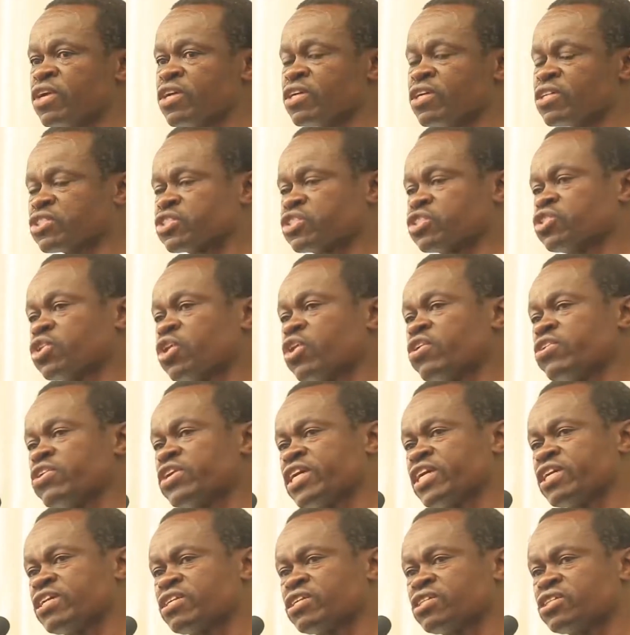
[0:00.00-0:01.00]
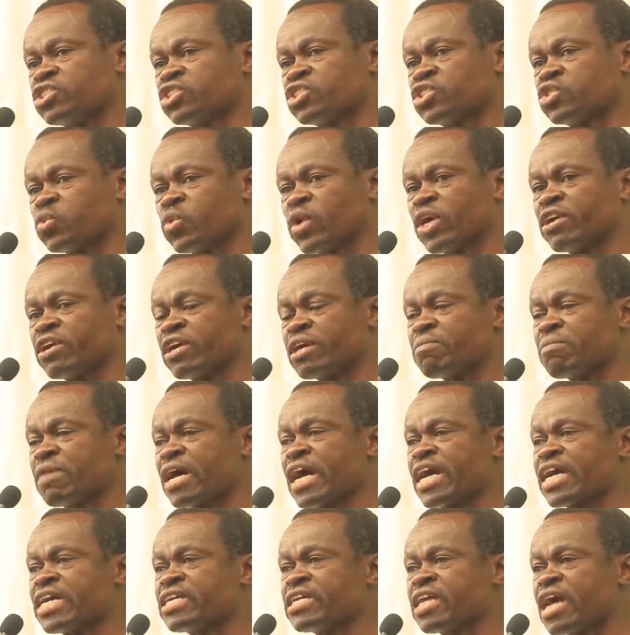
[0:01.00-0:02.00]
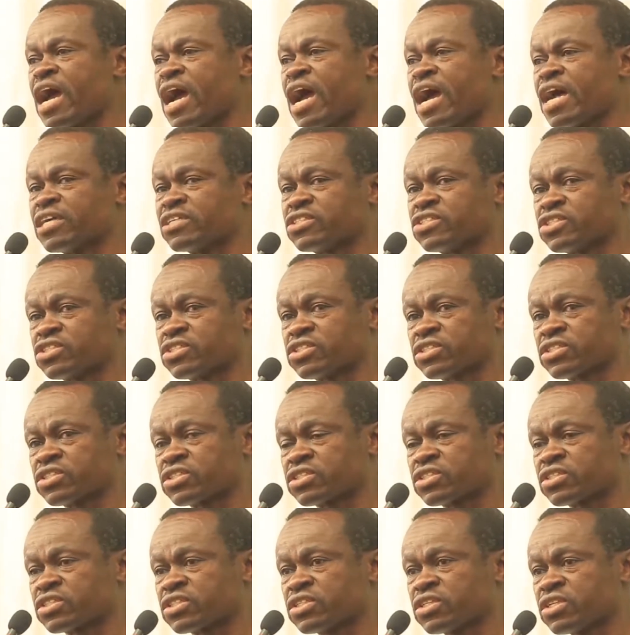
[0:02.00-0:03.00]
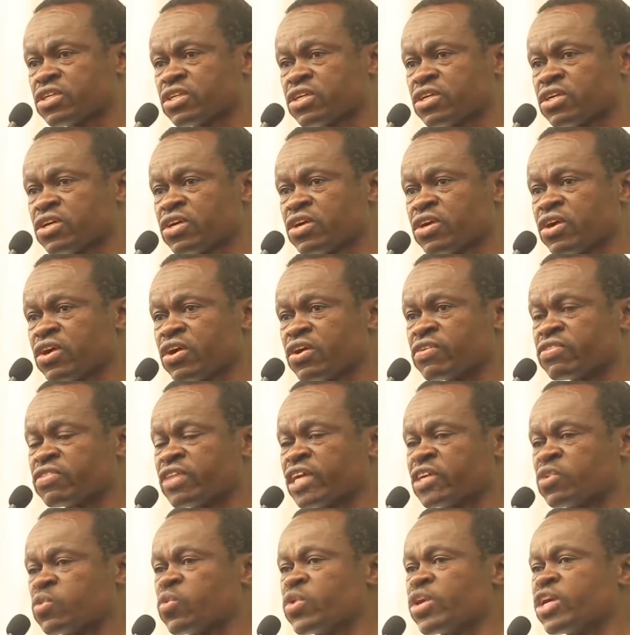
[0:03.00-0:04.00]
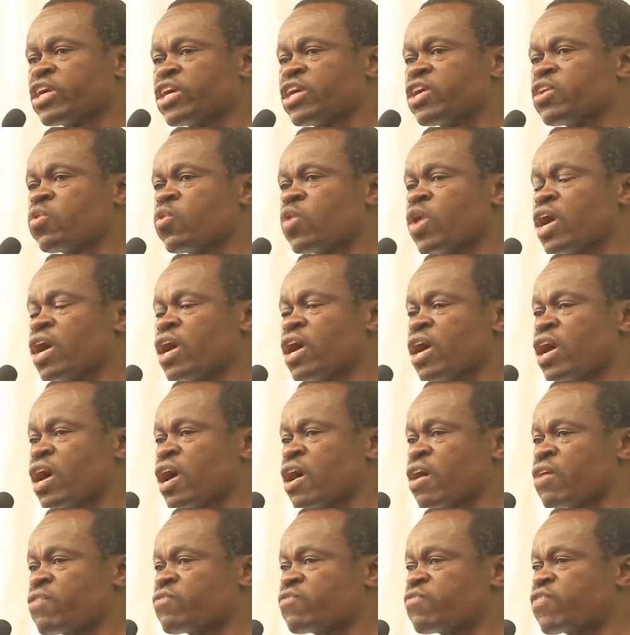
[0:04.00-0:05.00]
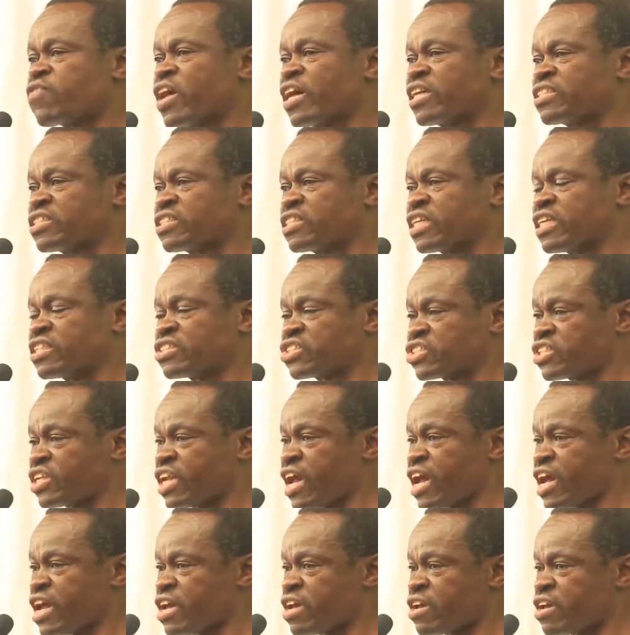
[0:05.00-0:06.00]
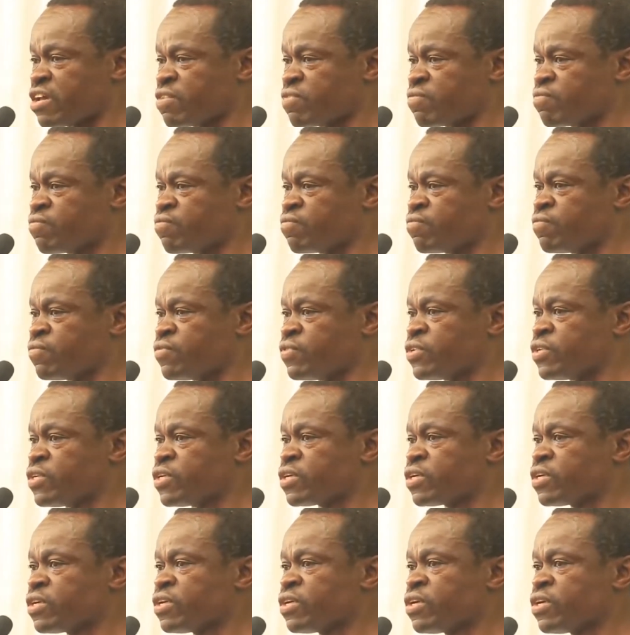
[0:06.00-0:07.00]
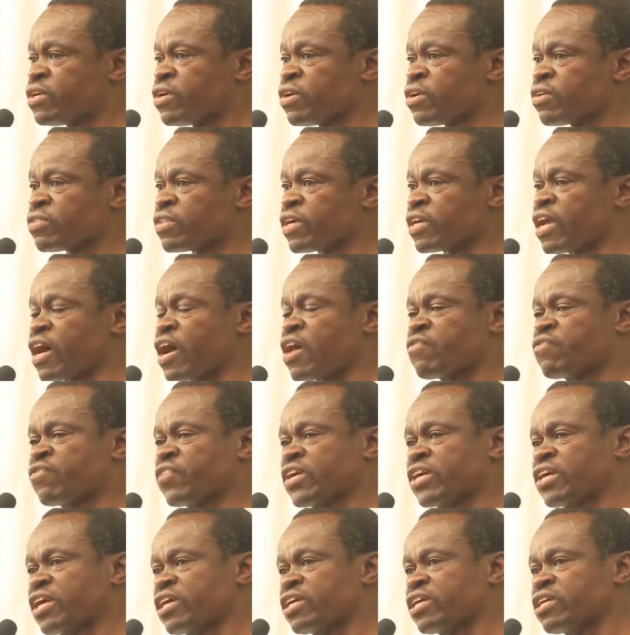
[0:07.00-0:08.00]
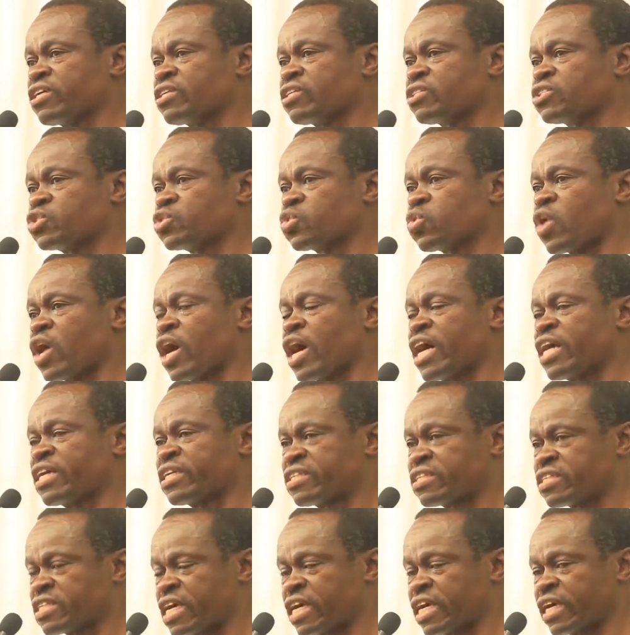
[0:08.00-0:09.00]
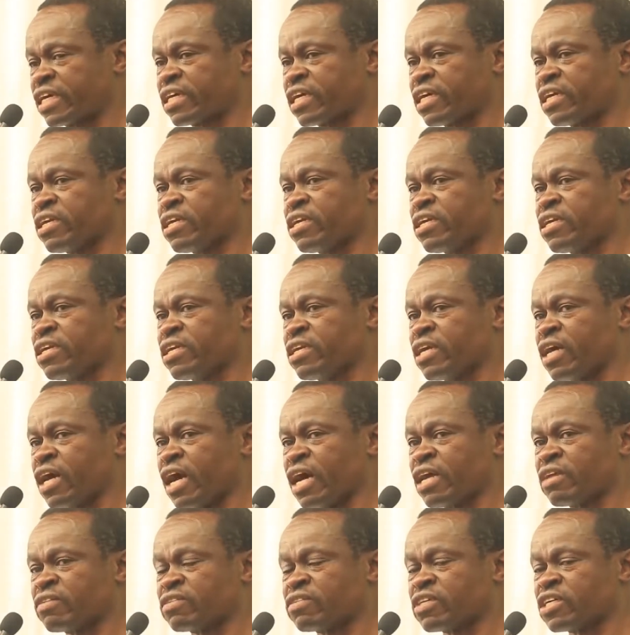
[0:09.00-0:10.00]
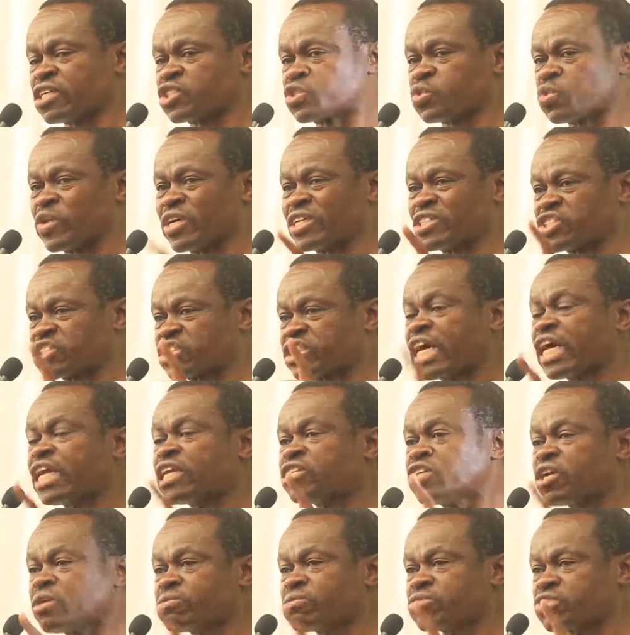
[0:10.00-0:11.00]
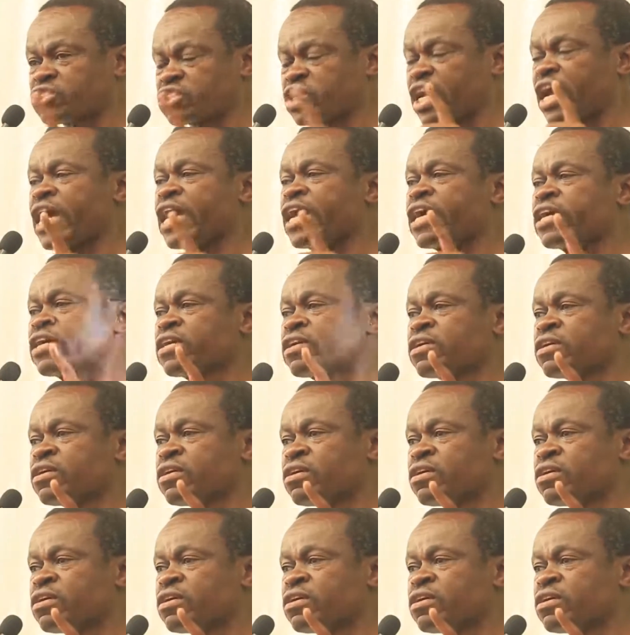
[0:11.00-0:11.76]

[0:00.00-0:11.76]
Historians will remind us that we were first enslaved, that Africans were taken, and this we seldom say.